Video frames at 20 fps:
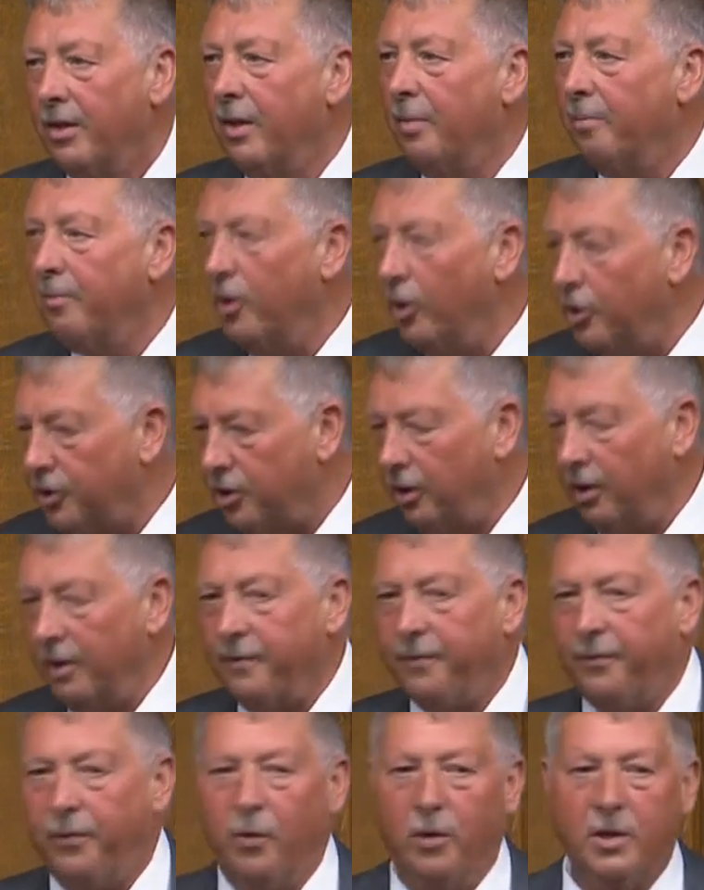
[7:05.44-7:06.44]
the mutual
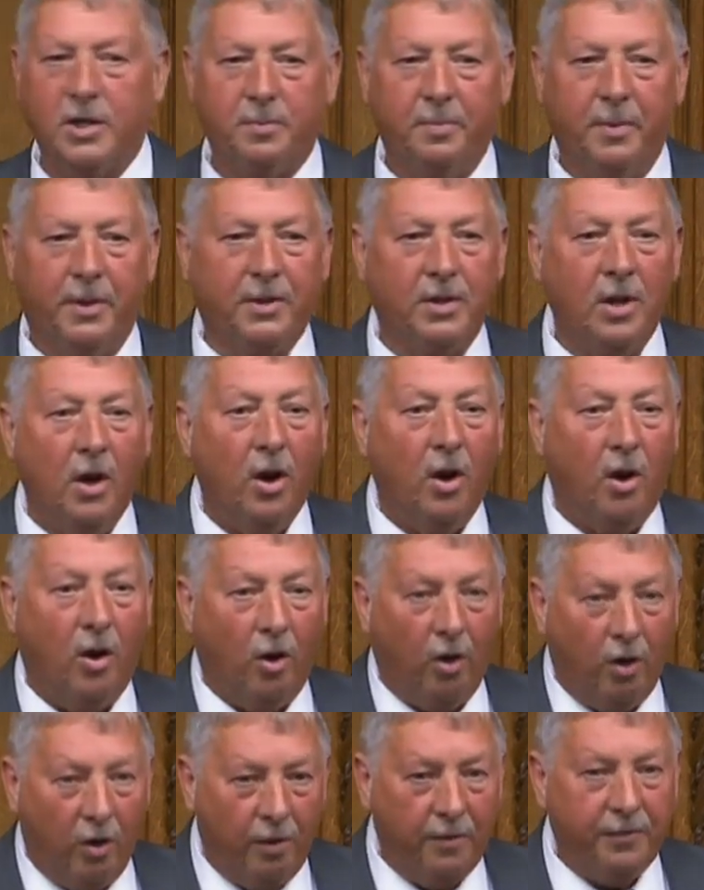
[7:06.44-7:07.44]
enforcement
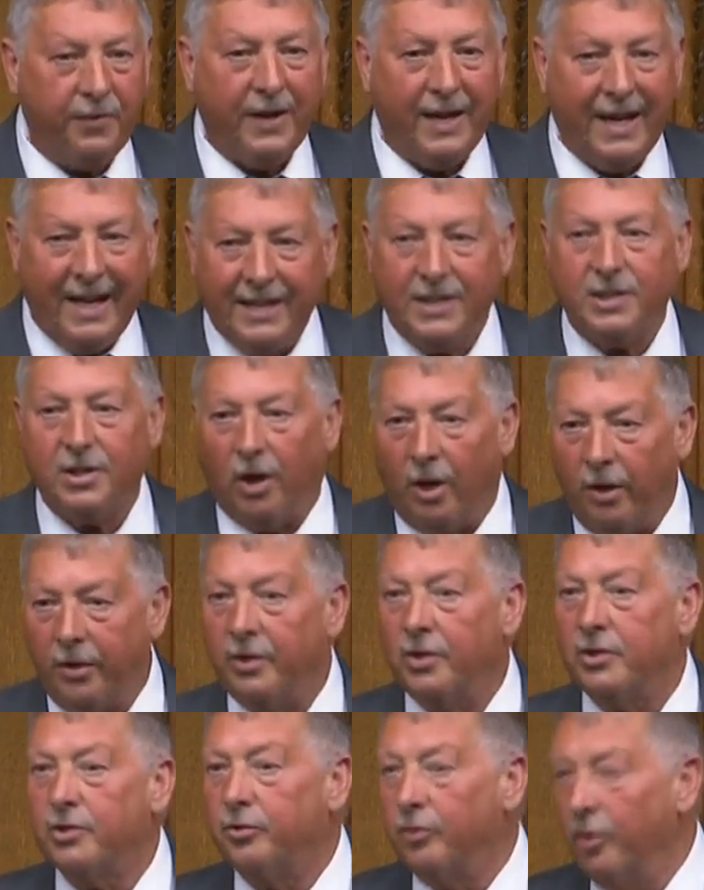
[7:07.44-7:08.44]
of each
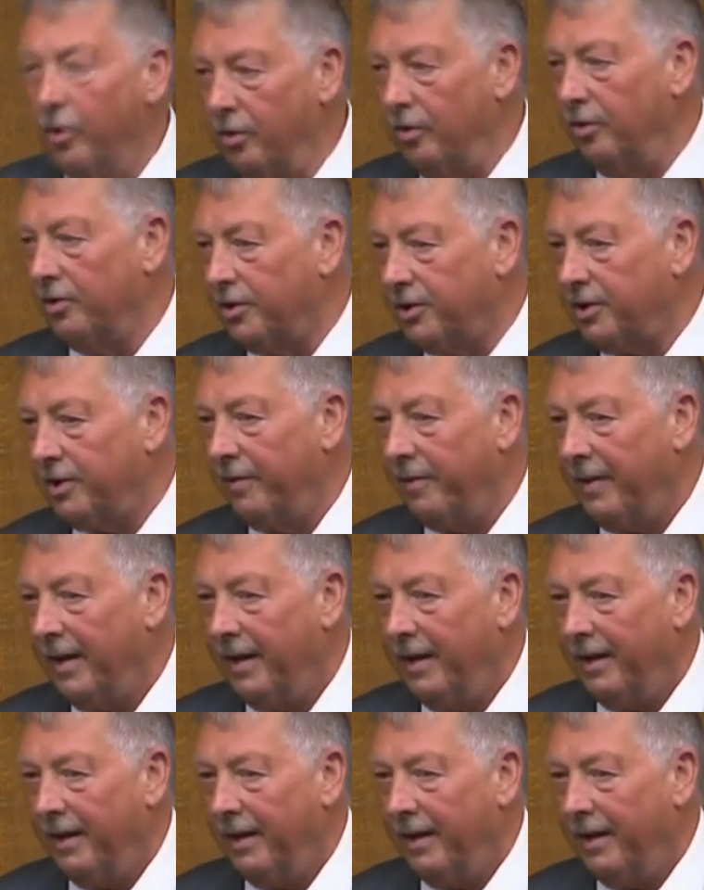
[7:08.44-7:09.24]
other's rules.